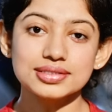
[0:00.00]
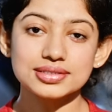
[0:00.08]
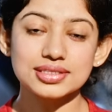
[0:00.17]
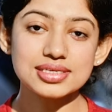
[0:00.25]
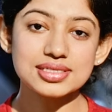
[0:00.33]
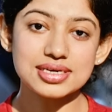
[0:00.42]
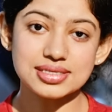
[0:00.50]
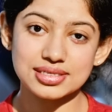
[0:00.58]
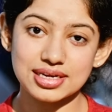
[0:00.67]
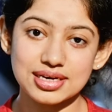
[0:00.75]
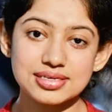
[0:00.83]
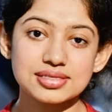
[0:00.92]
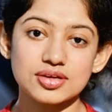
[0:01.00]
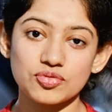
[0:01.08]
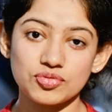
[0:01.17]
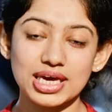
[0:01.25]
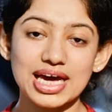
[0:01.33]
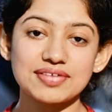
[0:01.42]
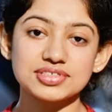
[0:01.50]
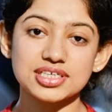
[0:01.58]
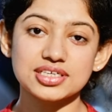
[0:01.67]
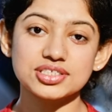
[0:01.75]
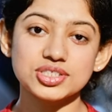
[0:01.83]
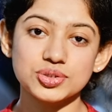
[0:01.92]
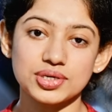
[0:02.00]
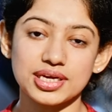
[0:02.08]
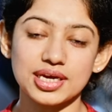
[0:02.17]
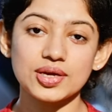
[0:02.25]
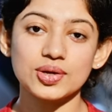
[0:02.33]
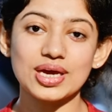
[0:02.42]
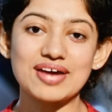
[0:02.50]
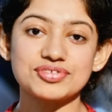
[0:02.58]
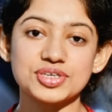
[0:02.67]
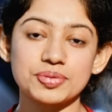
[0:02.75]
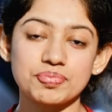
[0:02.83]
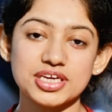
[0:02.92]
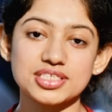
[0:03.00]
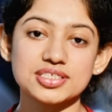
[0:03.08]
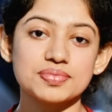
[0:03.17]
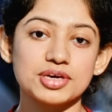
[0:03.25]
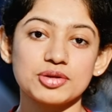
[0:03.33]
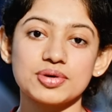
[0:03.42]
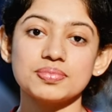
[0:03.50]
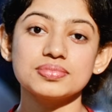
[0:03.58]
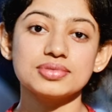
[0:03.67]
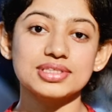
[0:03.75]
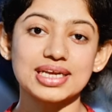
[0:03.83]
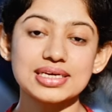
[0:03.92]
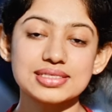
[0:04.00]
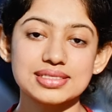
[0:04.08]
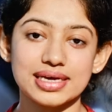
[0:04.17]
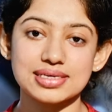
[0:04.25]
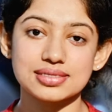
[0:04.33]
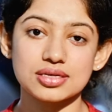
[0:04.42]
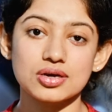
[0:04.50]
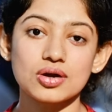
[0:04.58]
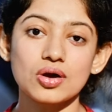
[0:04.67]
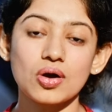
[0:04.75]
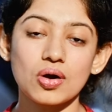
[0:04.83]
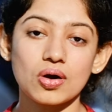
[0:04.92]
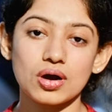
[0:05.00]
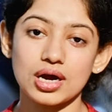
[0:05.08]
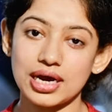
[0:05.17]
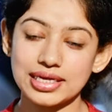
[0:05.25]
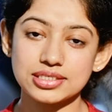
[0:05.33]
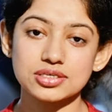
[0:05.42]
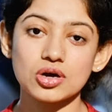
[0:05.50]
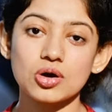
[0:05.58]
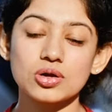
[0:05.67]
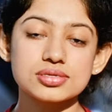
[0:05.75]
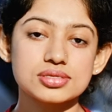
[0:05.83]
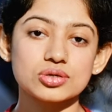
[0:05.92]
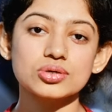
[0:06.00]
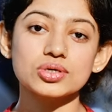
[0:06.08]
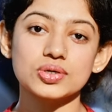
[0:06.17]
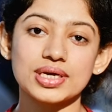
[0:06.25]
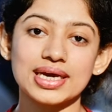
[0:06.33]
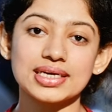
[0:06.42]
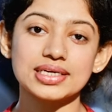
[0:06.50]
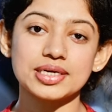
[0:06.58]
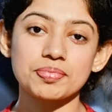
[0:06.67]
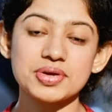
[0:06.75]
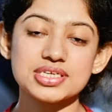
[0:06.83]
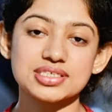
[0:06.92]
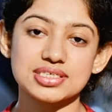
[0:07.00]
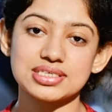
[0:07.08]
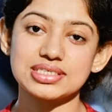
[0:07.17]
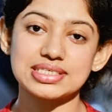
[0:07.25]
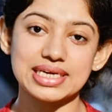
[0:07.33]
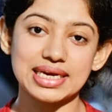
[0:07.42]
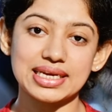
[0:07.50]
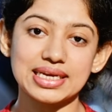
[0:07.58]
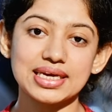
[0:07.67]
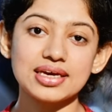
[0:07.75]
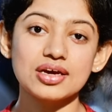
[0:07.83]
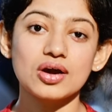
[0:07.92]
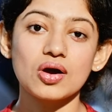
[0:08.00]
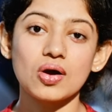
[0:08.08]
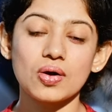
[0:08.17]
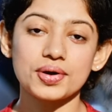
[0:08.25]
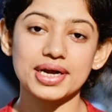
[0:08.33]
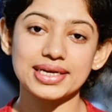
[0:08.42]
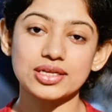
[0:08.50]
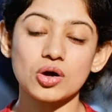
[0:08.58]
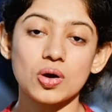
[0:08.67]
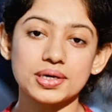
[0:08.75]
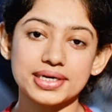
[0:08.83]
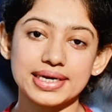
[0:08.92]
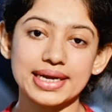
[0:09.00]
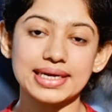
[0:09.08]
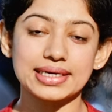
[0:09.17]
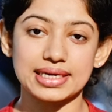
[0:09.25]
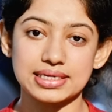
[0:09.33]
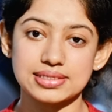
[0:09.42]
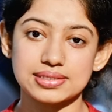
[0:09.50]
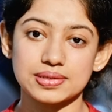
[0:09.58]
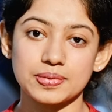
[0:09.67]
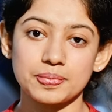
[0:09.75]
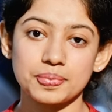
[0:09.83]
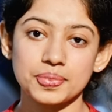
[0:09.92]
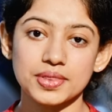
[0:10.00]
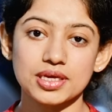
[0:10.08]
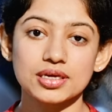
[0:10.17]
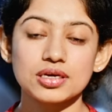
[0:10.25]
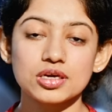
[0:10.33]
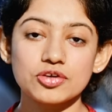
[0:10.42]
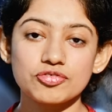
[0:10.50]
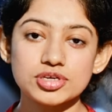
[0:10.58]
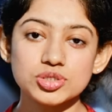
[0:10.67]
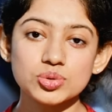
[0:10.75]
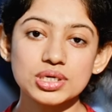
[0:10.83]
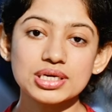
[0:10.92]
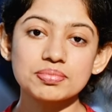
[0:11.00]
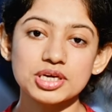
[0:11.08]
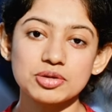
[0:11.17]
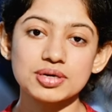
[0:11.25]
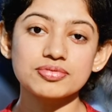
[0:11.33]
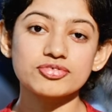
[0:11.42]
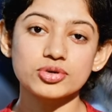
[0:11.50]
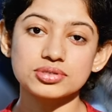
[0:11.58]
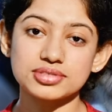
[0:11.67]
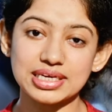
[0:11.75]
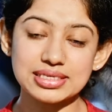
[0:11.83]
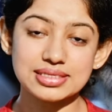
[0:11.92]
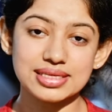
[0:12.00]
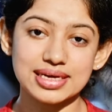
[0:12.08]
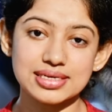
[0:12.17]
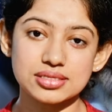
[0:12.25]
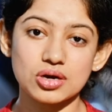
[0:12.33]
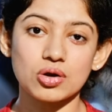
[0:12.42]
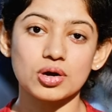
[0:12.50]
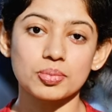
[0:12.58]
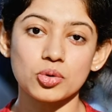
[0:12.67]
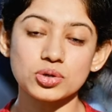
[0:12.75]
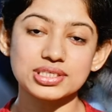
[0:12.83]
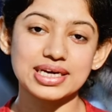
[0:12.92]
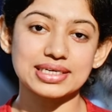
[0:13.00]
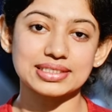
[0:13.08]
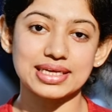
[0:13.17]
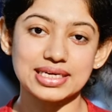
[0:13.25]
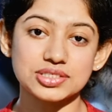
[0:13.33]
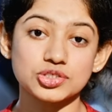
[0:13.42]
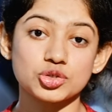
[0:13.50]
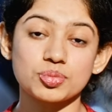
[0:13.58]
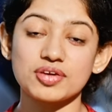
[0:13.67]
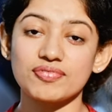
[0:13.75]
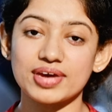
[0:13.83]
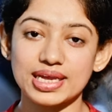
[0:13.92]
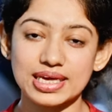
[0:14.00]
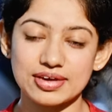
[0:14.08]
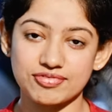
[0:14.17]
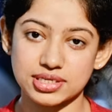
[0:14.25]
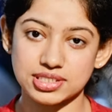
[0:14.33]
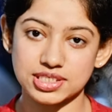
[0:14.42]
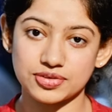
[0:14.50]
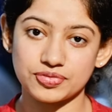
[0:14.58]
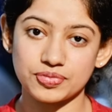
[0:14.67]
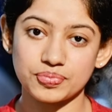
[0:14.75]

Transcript: These asanas we have done today, you have to repeat minimum three sets, and also you can repeat it in daily or in the alternate days. If you're doing minimum for three sets or more than that, it will be very effective.